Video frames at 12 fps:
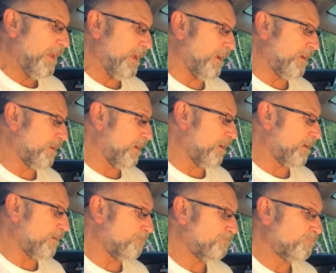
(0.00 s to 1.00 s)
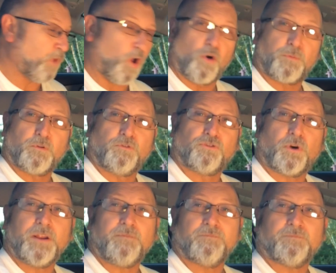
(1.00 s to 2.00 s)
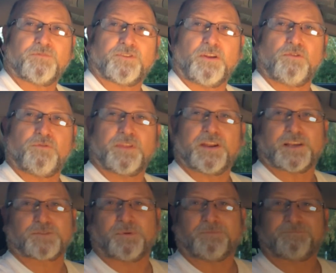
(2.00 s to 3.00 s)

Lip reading: And I hope you enjoy it. Stay tuned for the next one.